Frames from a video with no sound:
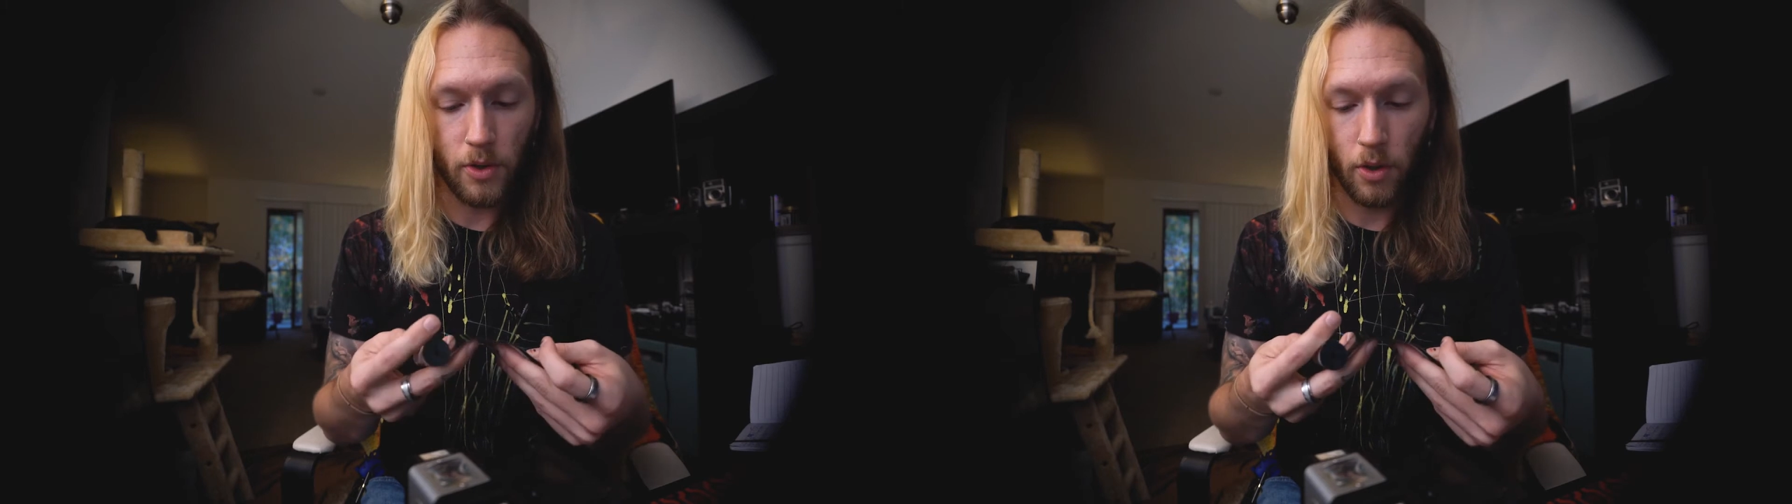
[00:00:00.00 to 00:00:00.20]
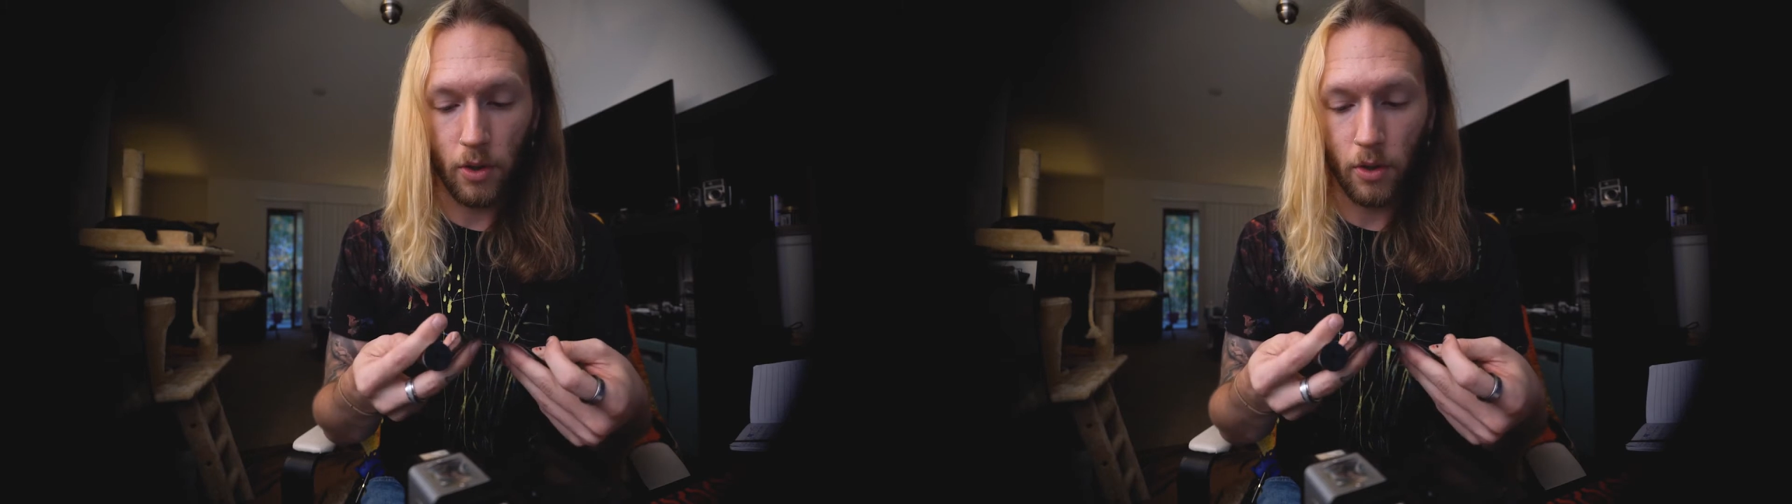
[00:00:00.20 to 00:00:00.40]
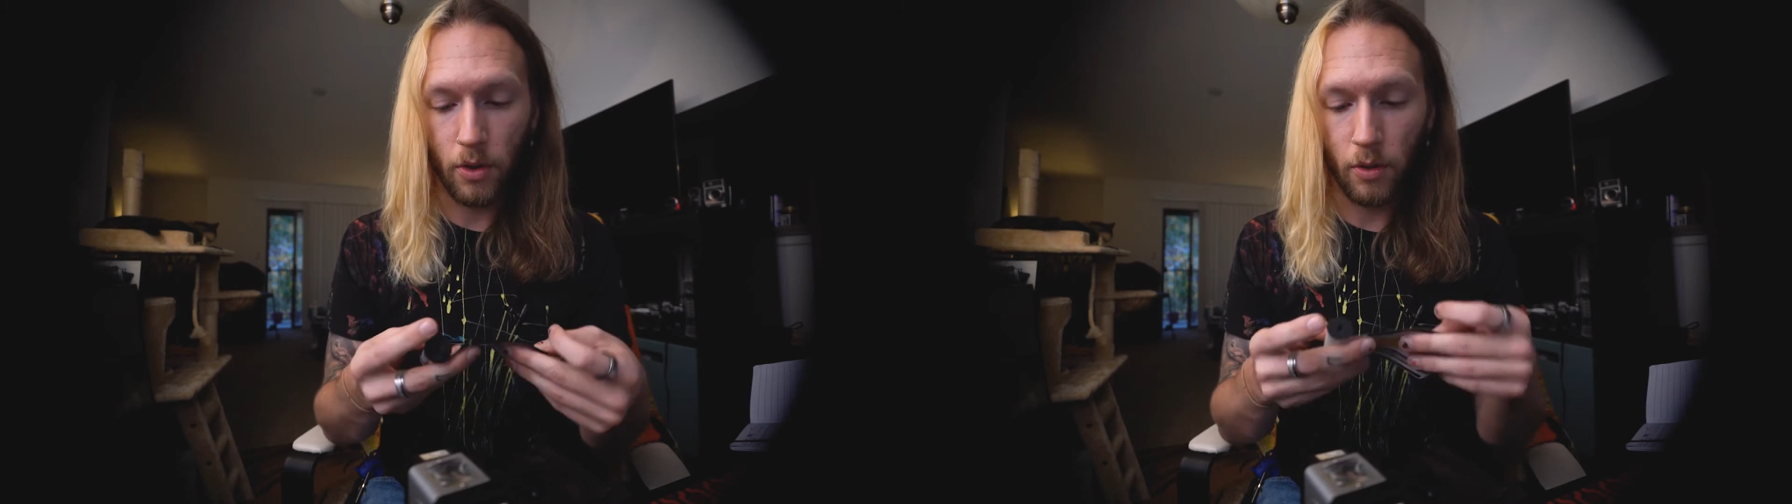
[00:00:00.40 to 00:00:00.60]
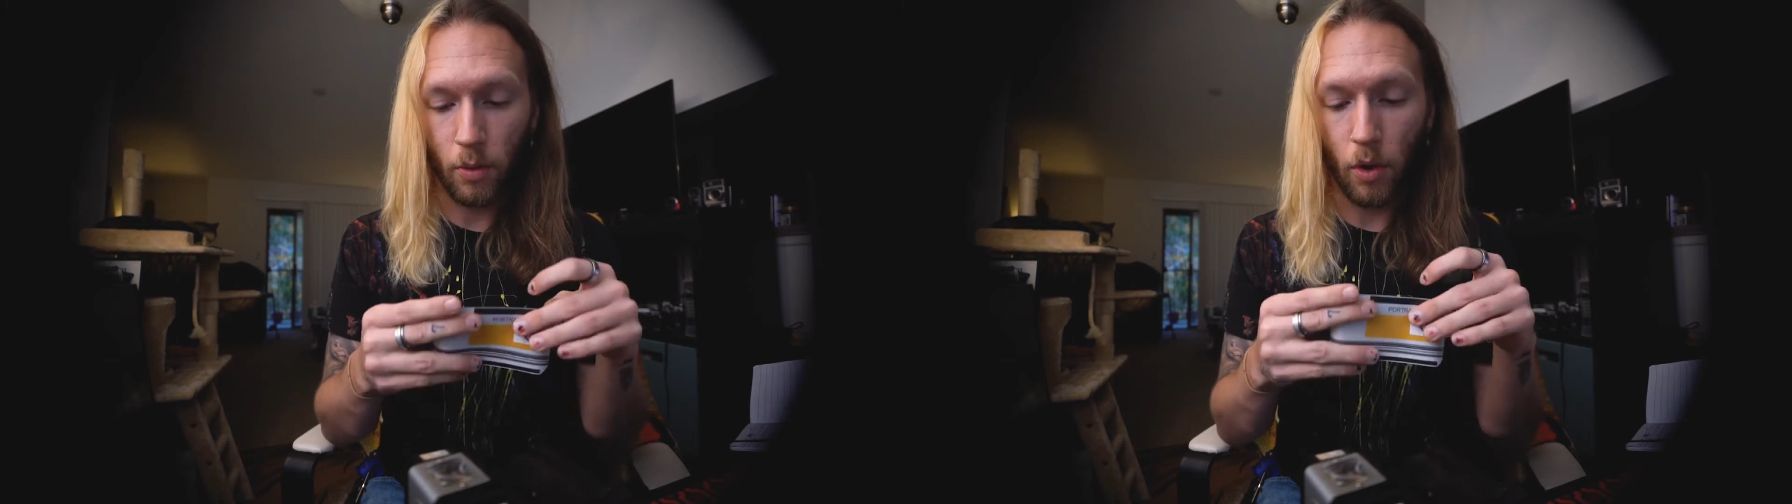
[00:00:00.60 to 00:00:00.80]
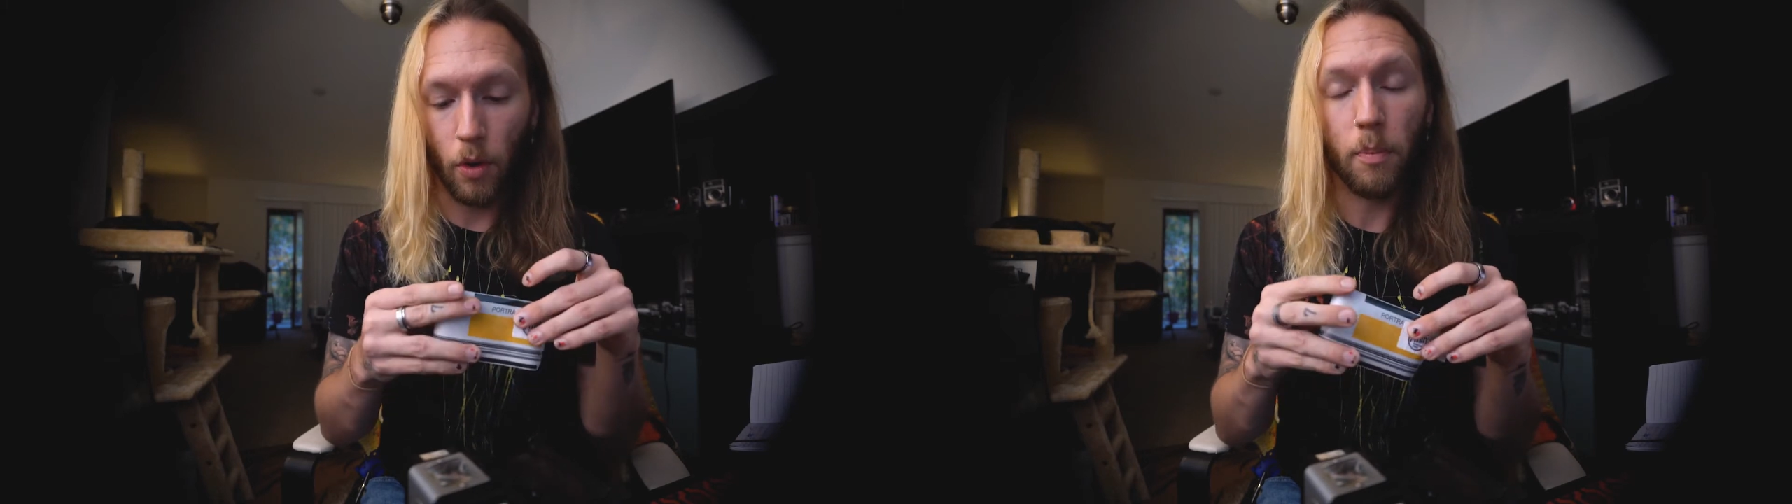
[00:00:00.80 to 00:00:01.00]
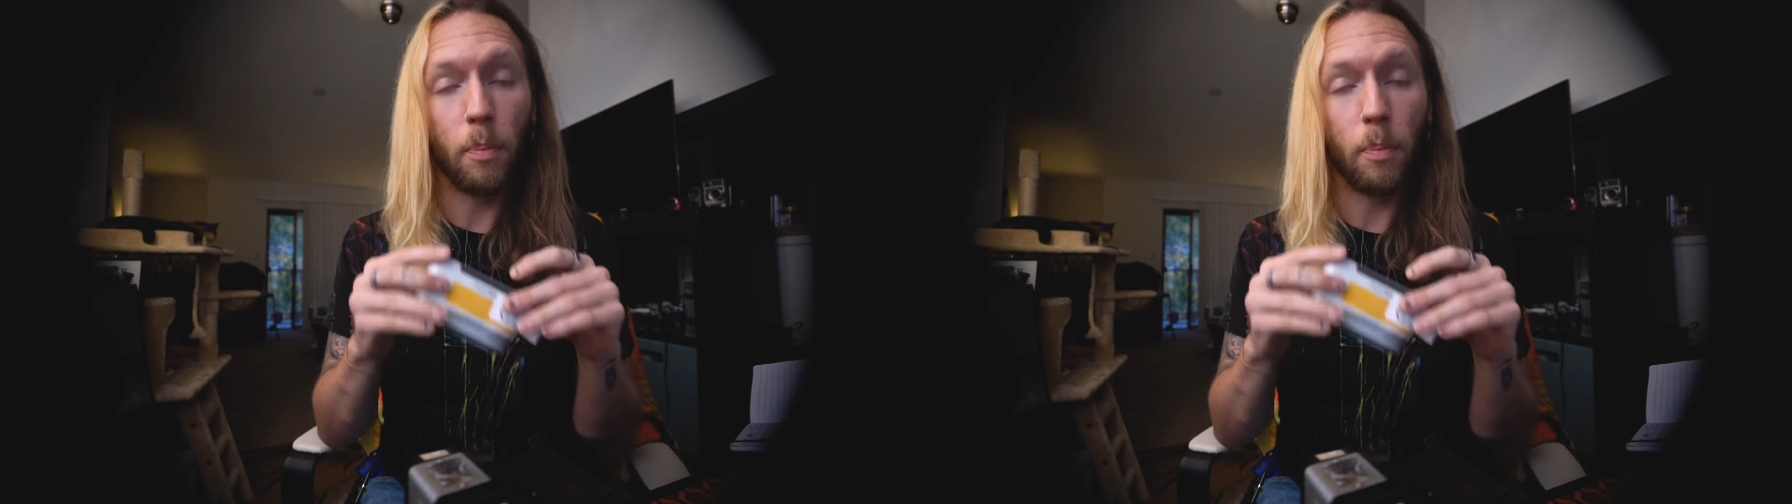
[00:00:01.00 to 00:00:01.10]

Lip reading: your roll.